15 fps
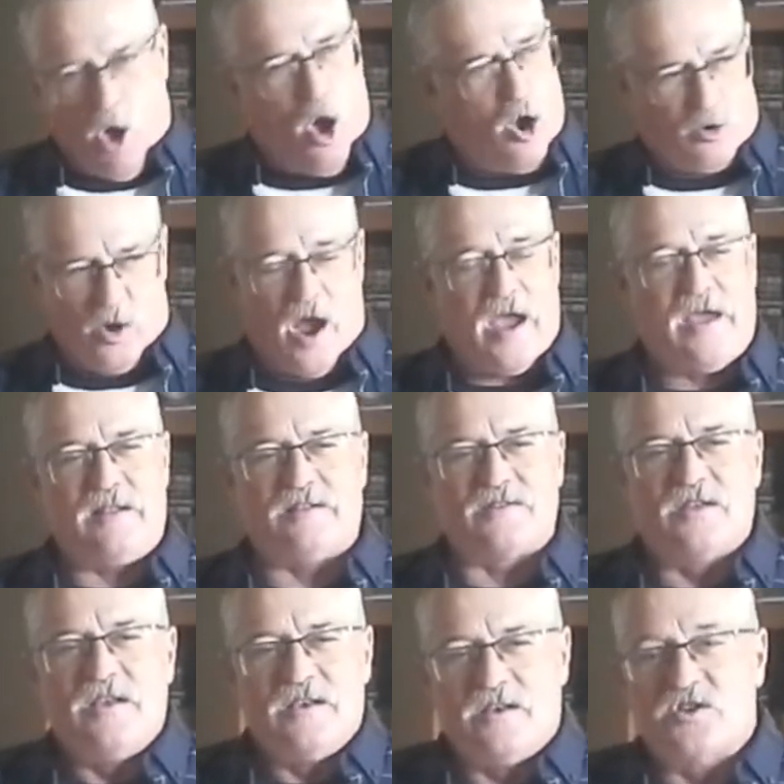All right.
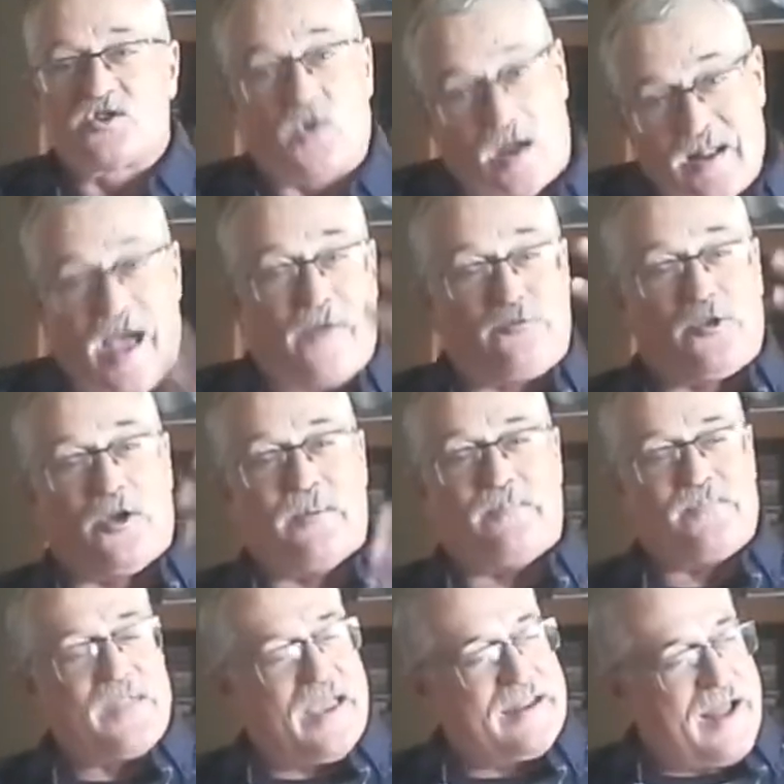So I left
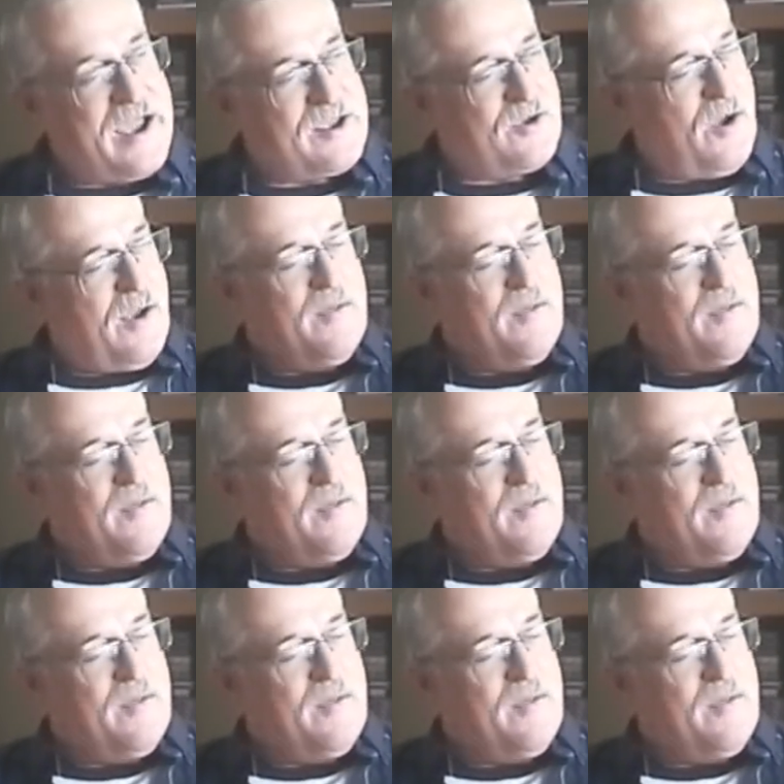him. And I,